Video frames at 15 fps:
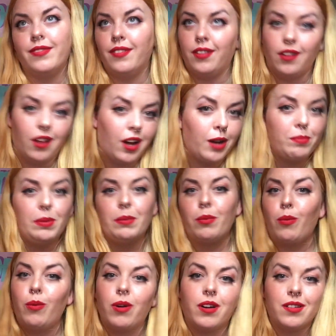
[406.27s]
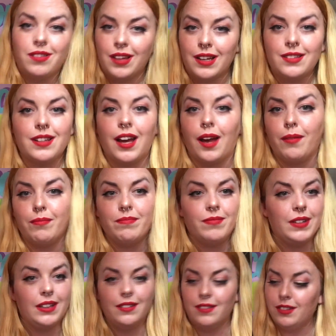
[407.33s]
a lot of people were in that time.
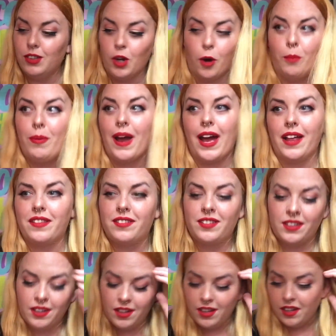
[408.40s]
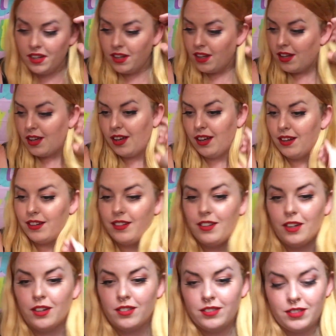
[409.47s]
No baths,
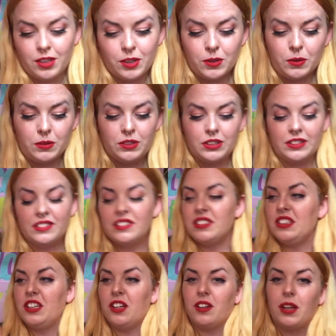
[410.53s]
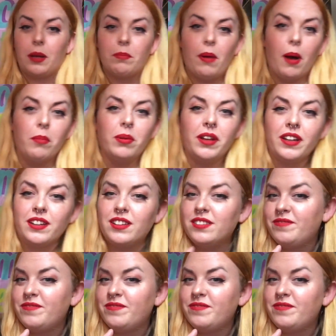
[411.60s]
no, just like public